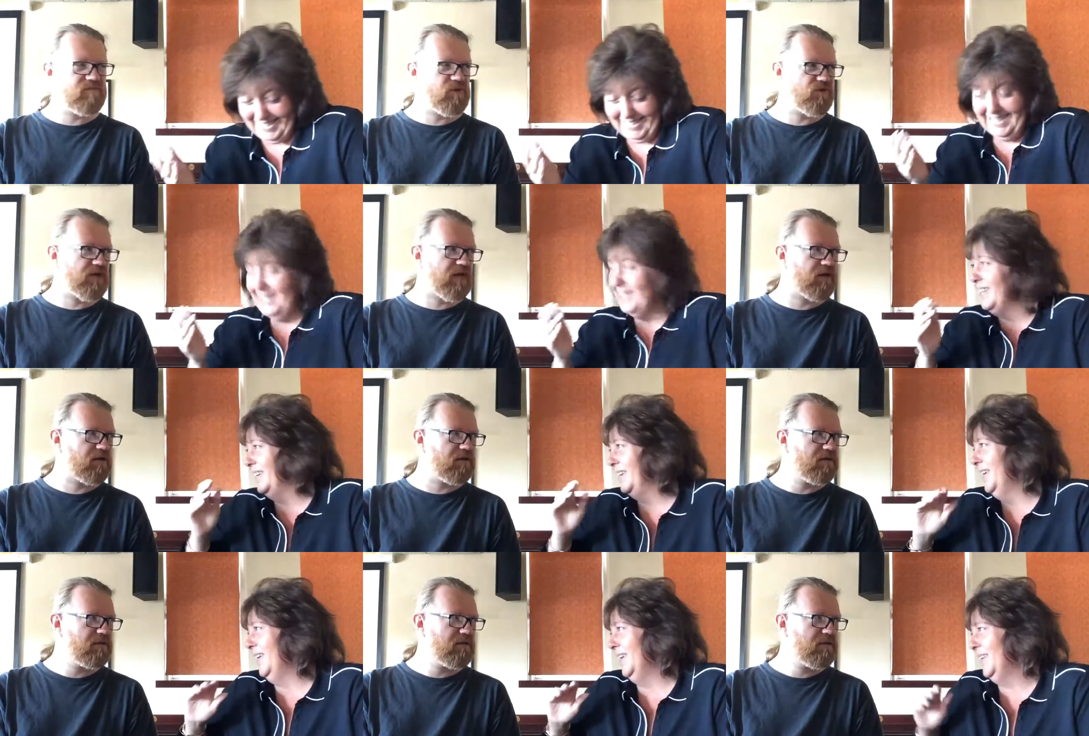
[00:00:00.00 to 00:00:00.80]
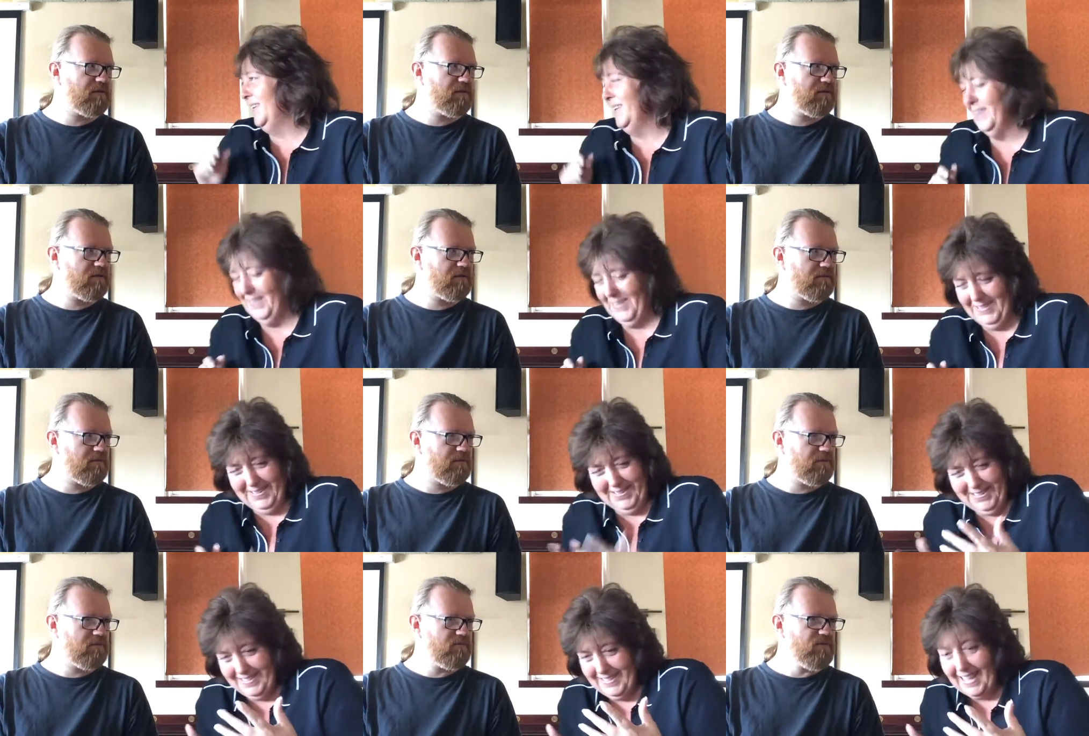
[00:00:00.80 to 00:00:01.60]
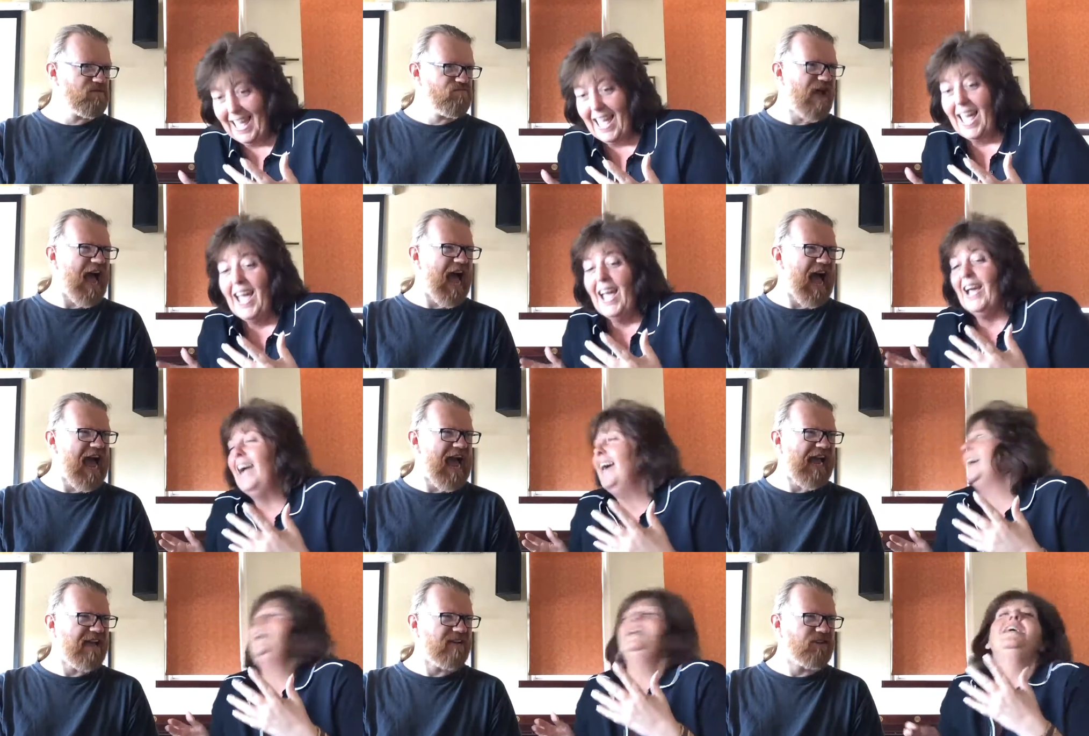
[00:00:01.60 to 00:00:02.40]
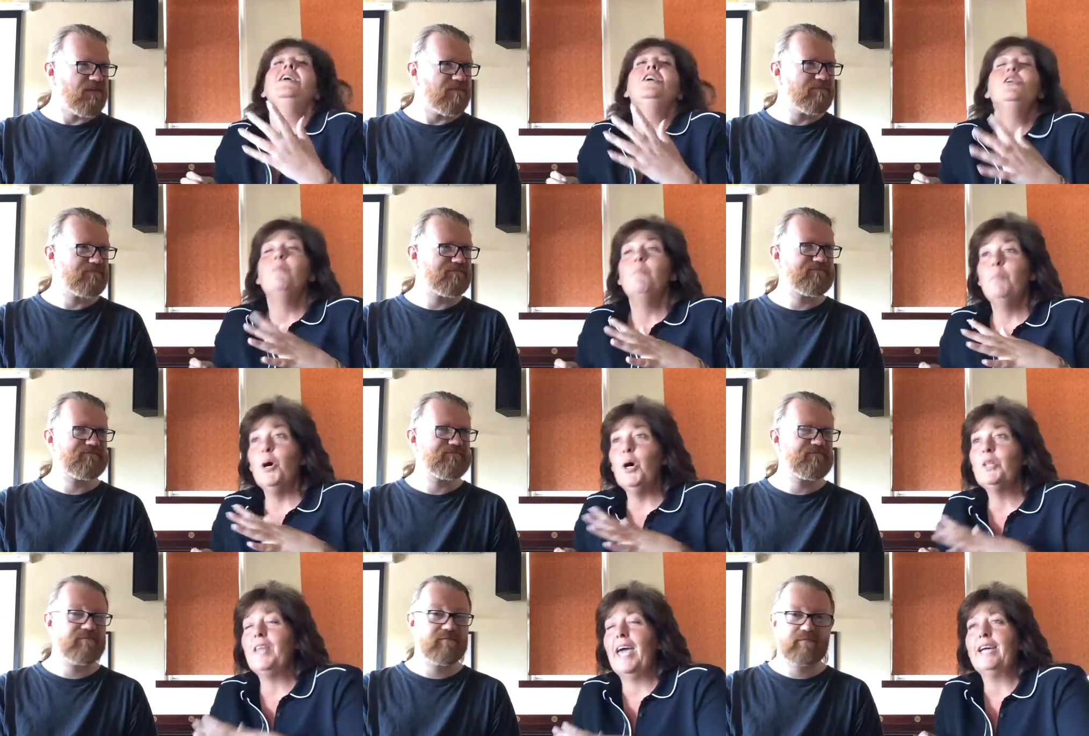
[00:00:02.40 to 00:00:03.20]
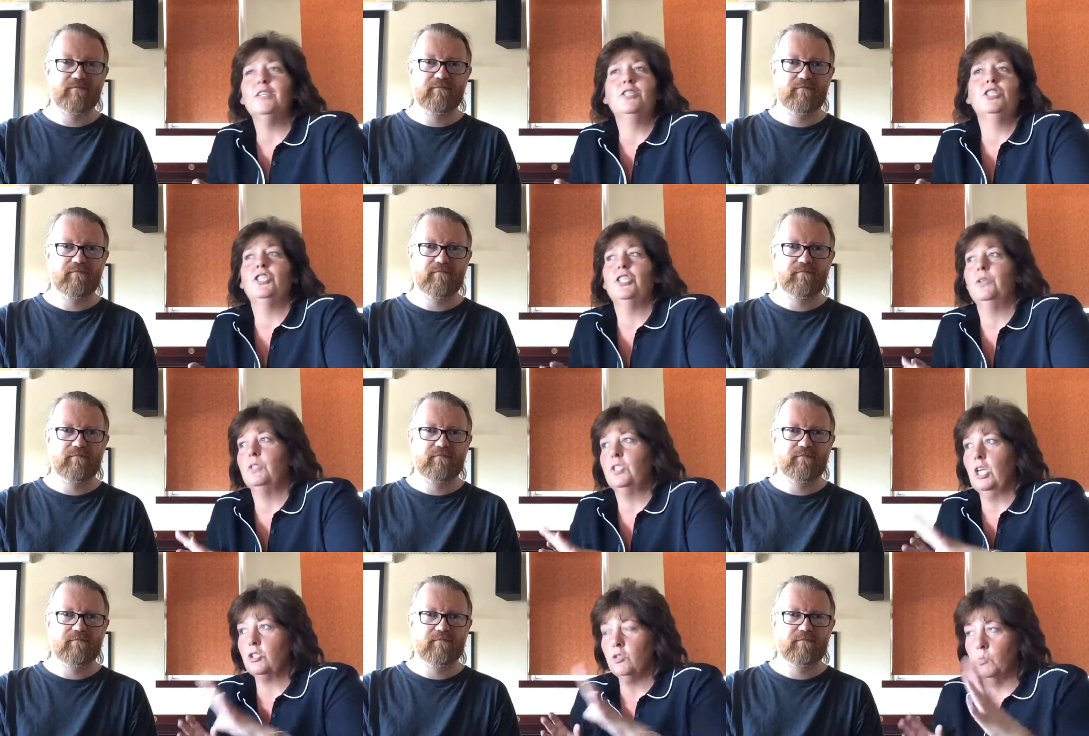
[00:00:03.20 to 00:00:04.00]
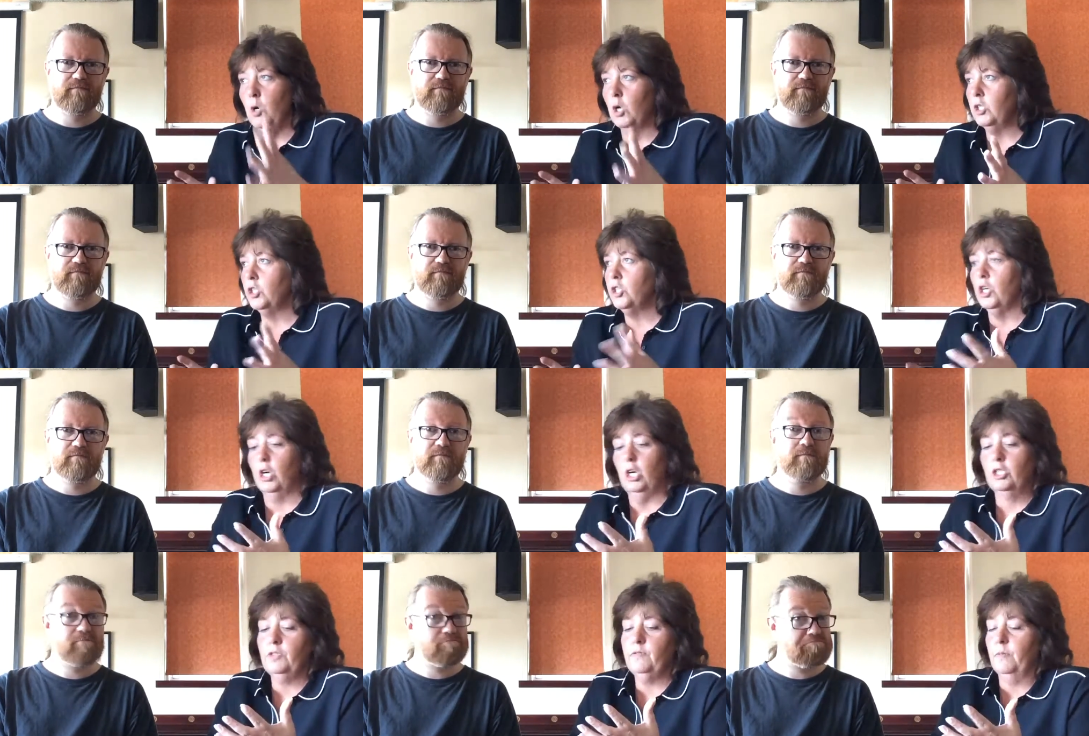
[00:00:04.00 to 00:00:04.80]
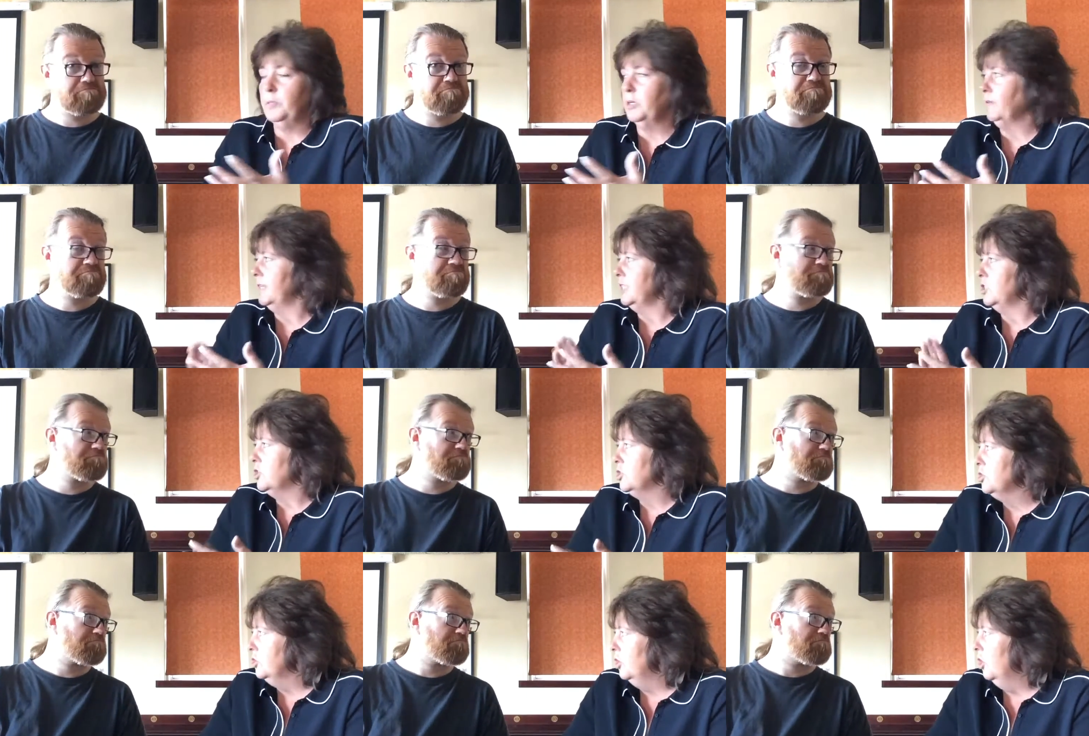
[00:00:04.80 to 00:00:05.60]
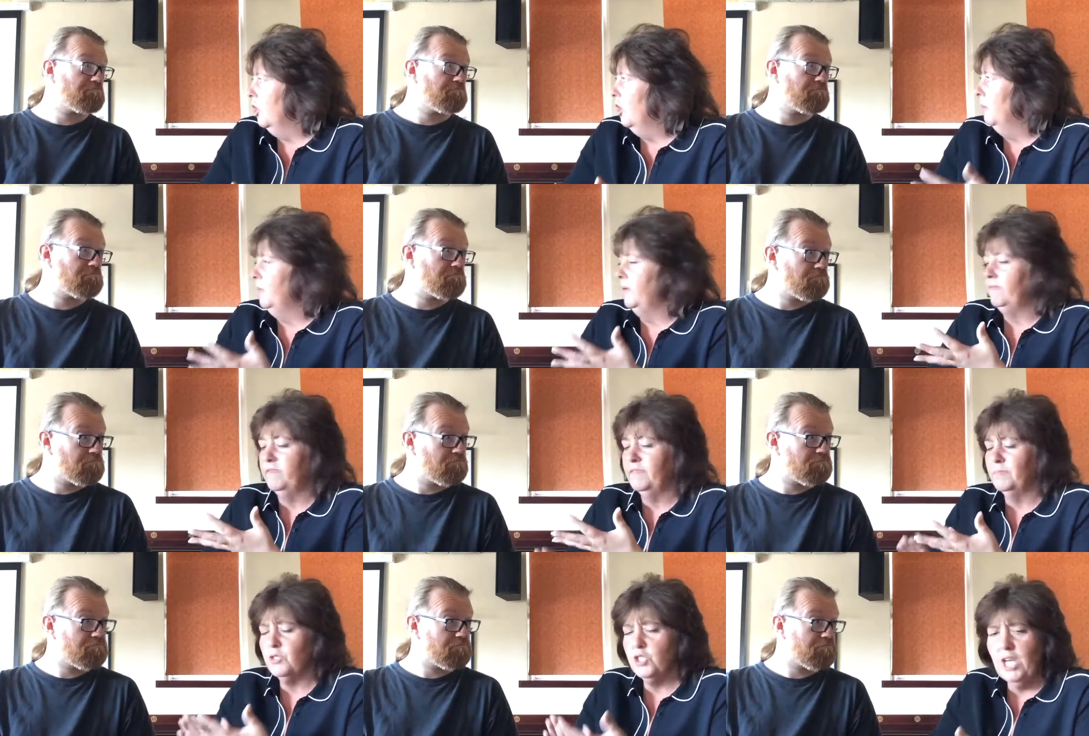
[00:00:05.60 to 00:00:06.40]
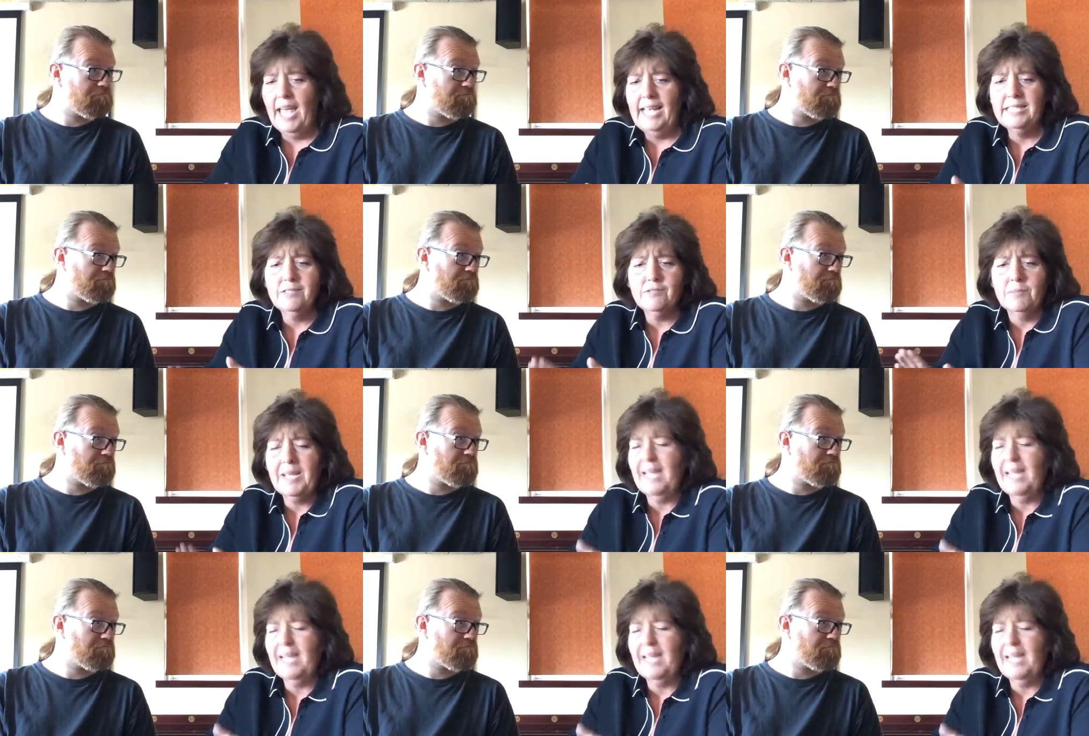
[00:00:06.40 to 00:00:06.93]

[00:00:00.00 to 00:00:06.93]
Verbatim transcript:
Speaker 1: the musical?
Speaker 2: Be right!
Speaker 1: But they're going to do songs from all the shows, from The Greatest Showman, from Chess, from